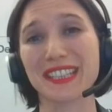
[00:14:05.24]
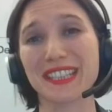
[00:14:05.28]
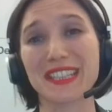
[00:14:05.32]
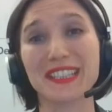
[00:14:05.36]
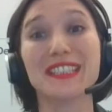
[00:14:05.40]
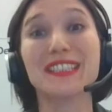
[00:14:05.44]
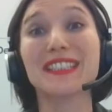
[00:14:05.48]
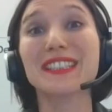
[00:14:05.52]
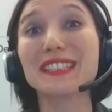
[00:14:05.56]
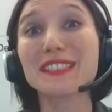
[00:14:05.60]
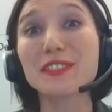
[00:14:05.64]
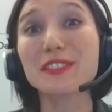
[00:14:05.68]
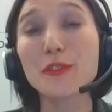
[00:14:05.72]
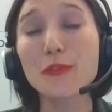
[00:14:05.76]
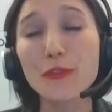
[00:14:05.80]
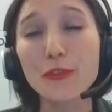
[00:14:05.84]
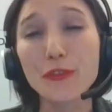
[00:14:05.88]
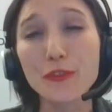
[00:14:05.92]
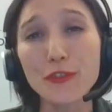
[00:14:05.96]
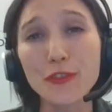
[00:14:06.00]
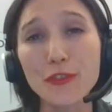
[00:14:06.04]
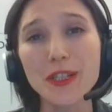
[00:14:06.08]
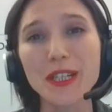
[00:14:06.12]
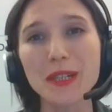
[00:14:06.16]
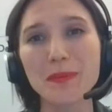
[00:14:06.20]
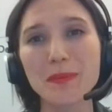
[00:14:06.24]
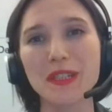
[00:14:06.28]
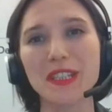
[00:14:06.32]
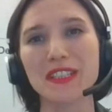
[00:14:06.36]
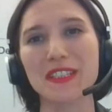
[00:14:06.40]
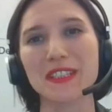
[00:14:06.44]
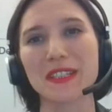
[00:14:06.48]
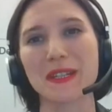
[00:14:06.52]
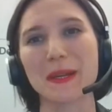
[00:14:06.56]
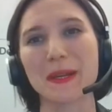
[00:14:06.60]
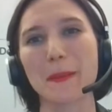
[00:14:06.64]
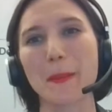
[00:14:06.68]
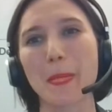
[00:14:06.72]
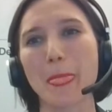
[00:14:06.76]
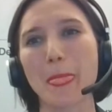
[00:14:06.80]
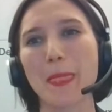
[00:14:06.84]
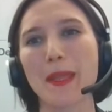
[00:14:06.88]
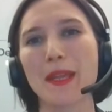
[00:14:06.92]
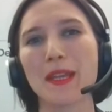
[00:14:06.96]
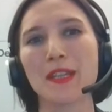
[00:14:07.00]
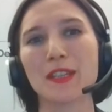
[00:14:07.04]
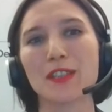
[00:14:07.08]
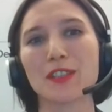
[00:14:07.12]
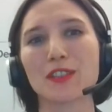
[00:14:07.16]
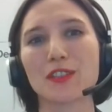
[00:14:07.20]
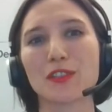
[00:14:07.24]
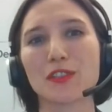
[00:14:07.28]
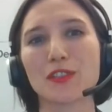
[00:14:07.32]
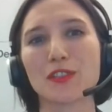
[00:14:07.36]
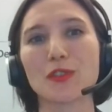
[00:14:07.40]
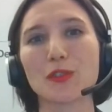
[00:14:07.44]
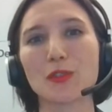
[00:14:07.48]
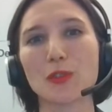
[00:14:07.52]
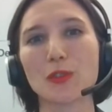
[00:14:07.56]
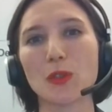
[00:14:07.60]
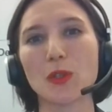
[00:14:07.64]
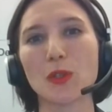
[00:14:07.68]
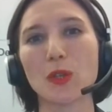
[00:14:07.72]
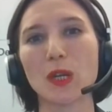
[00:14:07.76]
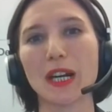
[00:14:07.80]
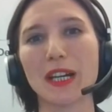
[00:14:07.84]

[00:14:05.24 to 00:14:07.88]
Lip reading: And it is a free media. So